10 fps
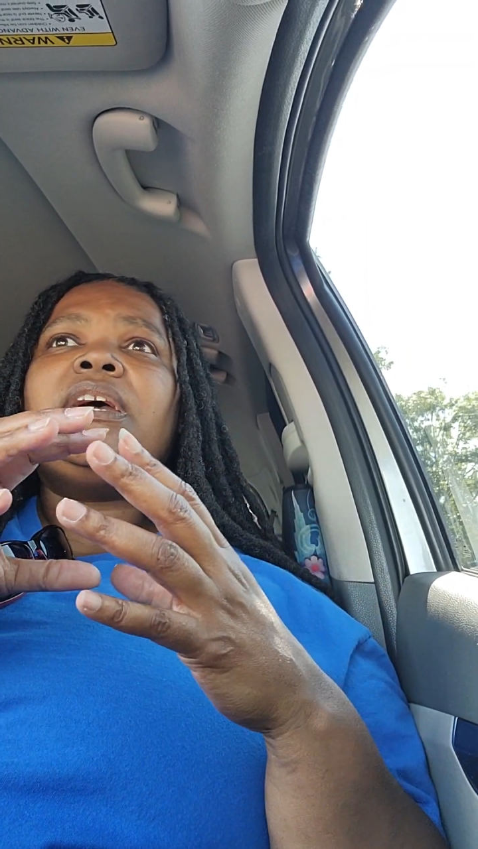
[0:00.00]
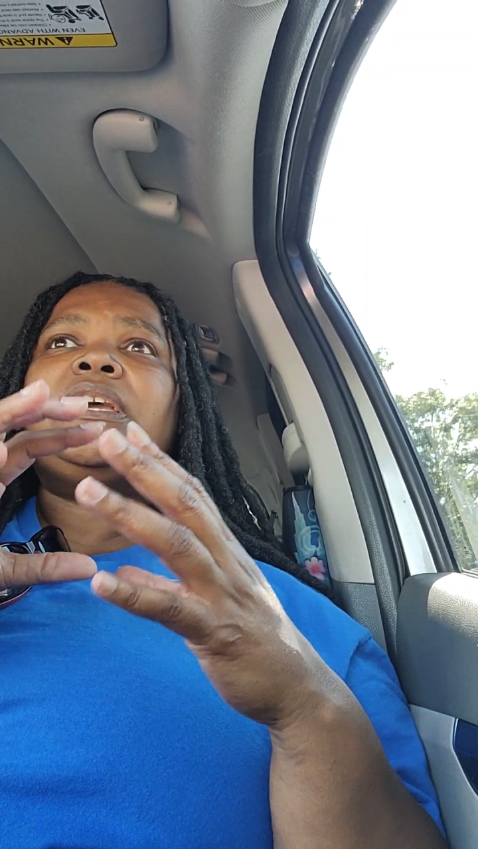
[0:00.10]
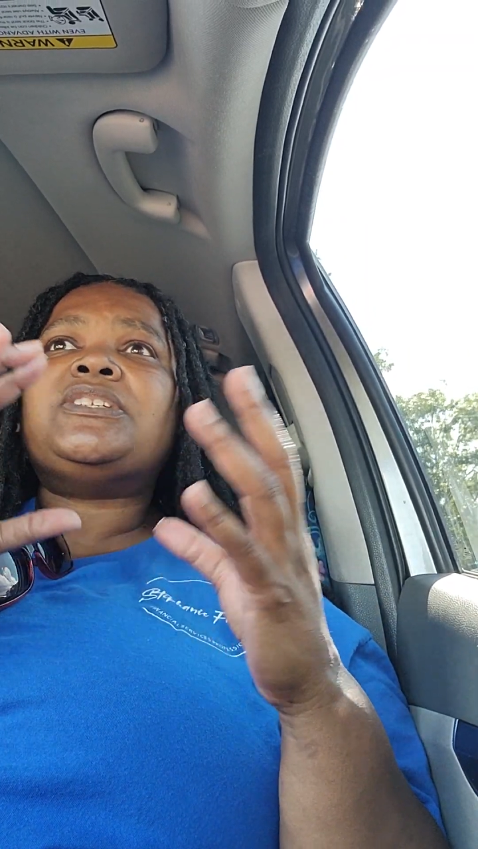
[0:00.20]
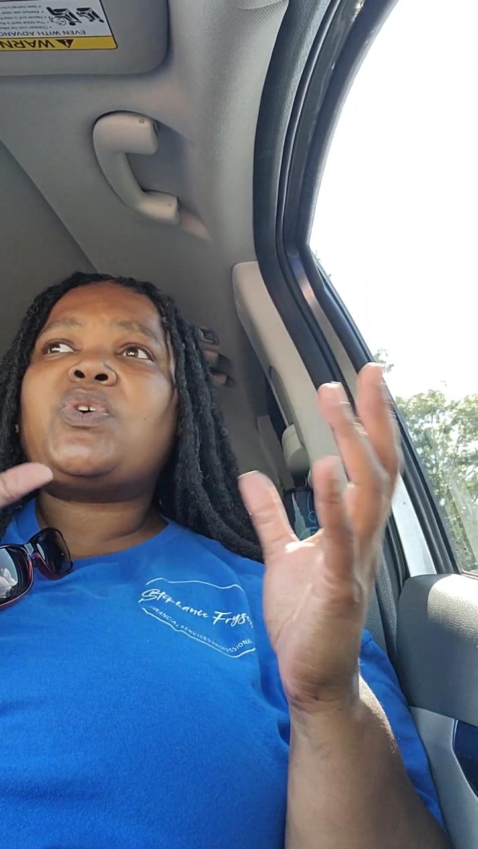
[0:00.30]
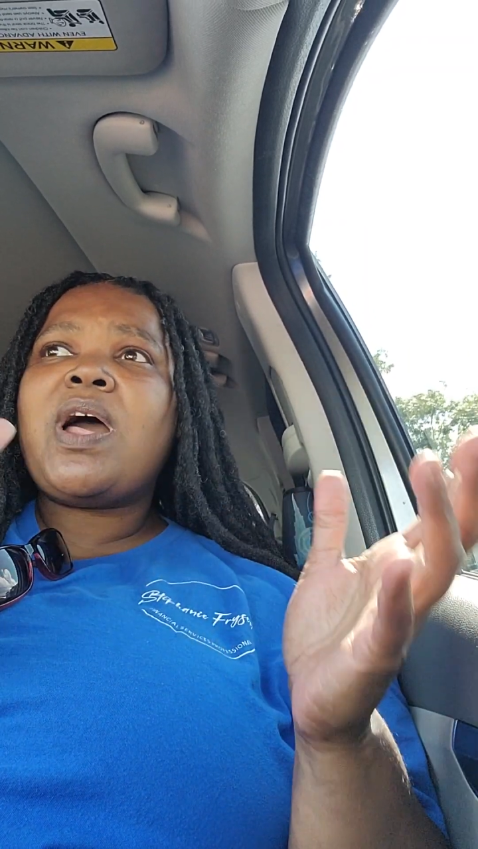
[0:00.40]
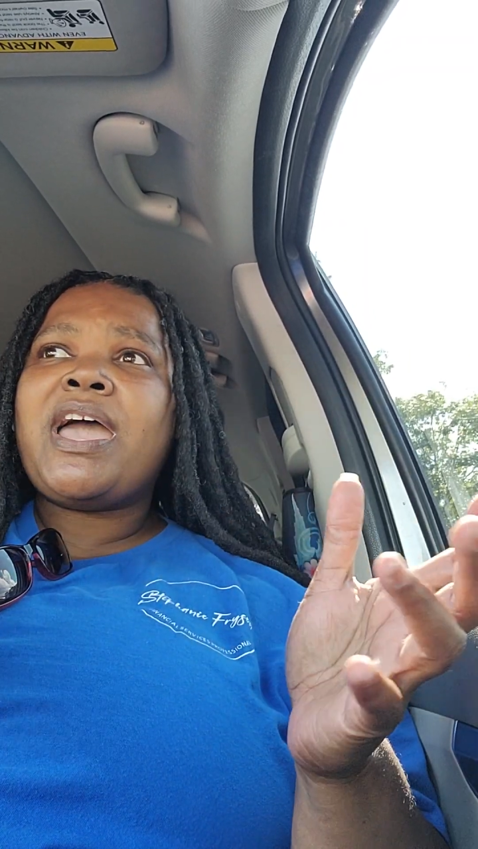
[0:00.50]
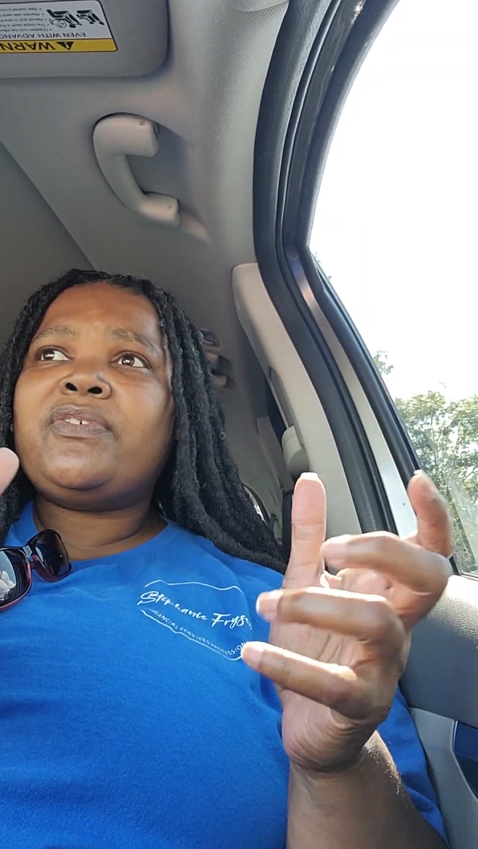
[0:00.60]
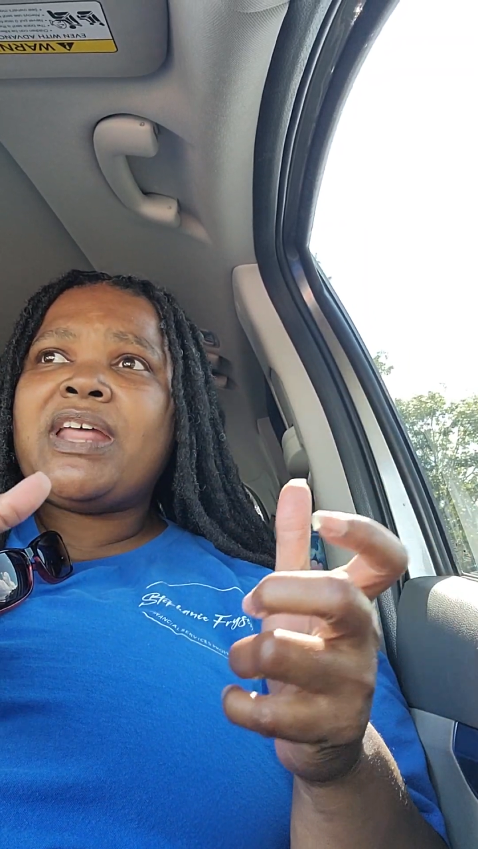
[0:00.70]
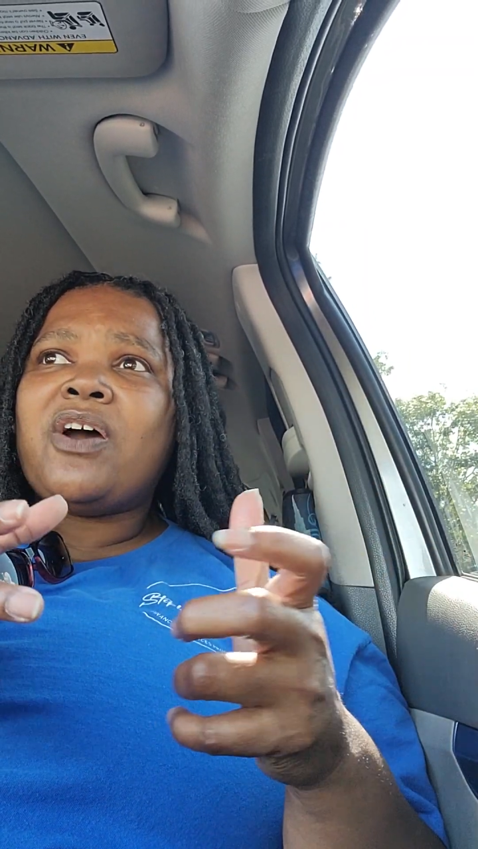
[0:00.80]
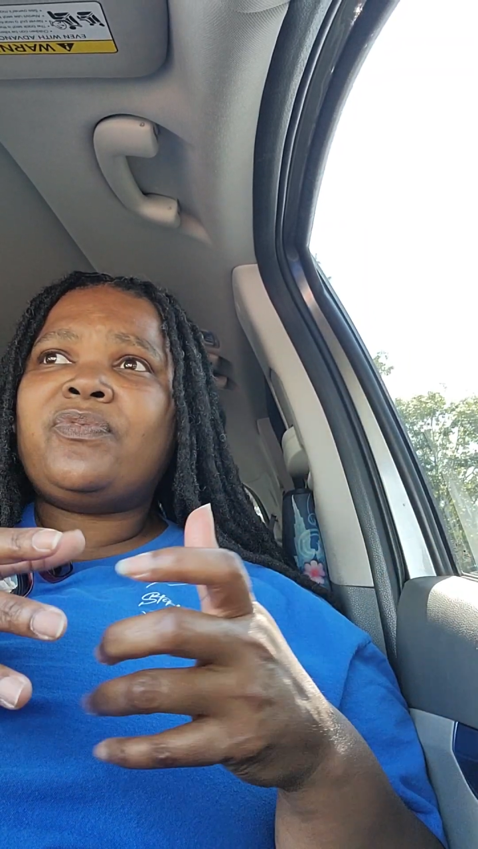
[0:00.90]
is
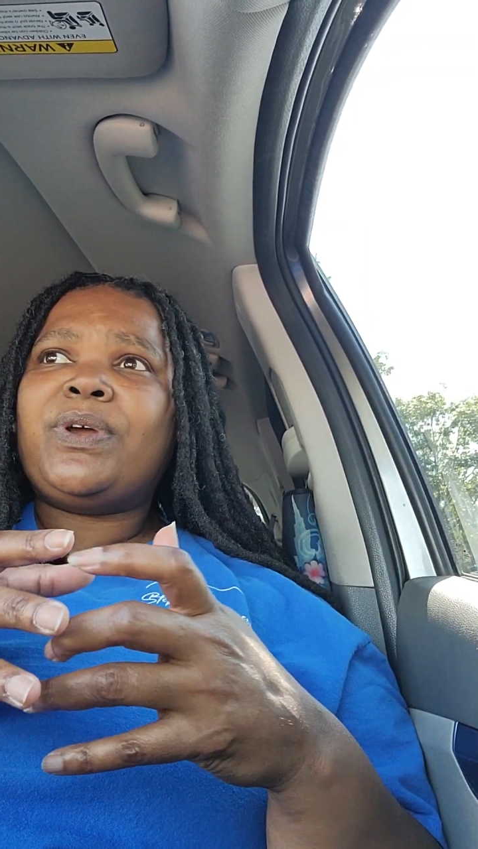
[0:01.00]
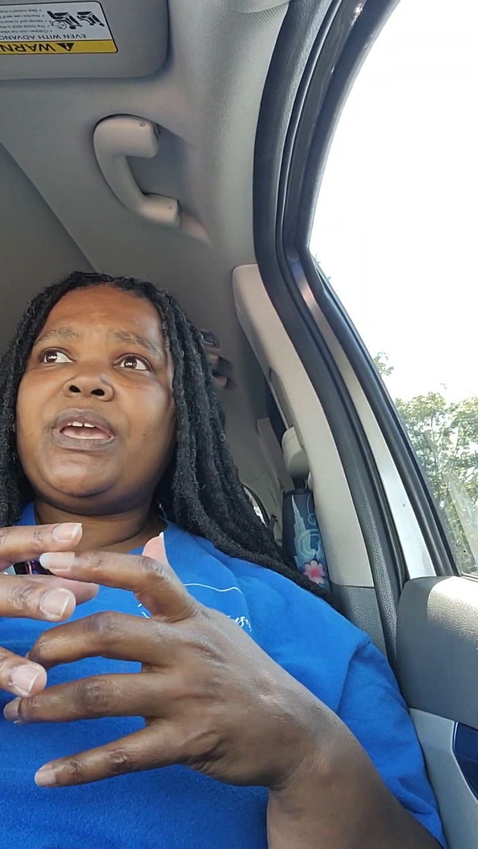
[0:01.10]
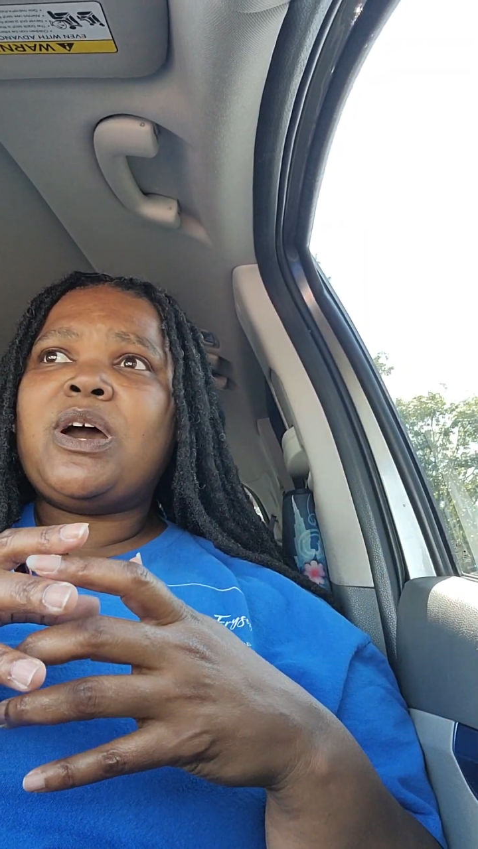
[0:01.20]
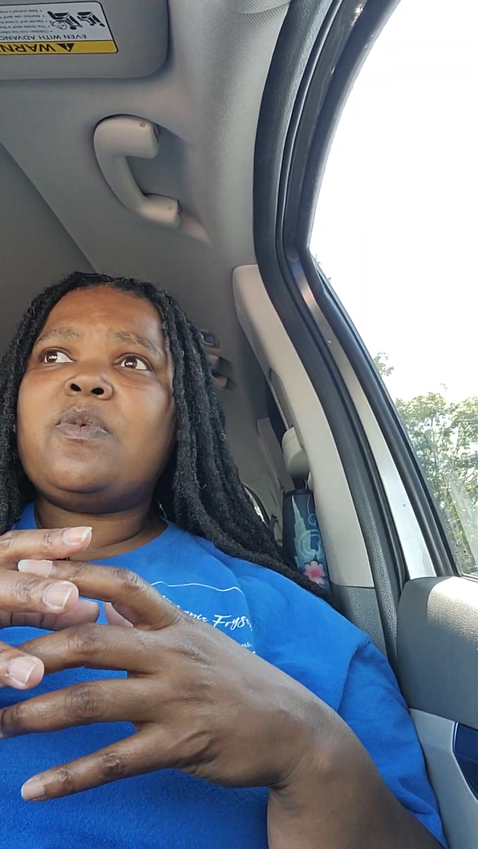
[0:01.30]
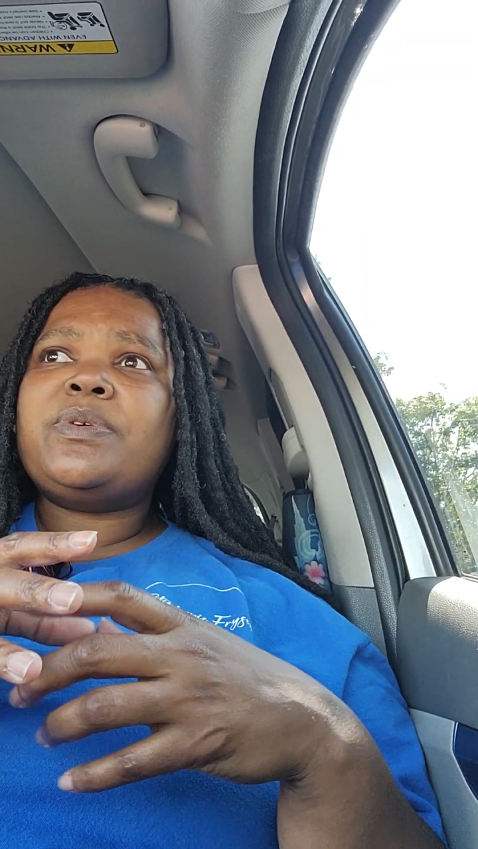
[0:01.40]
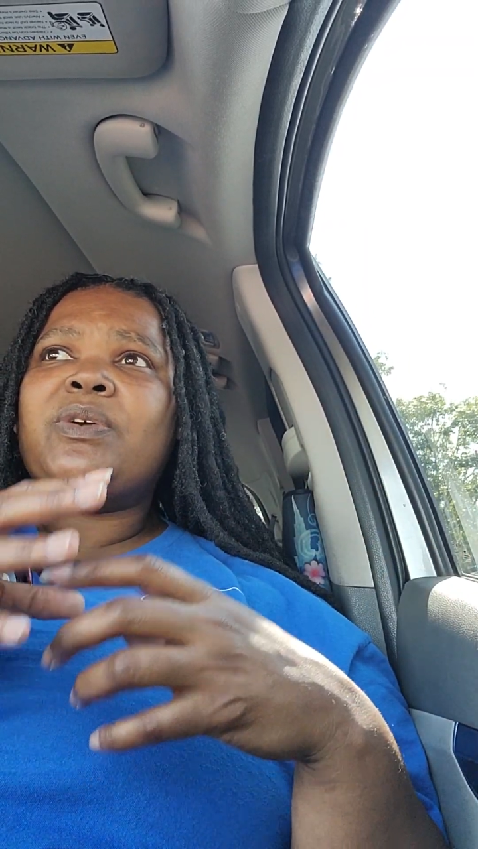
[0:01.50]
crying out for help,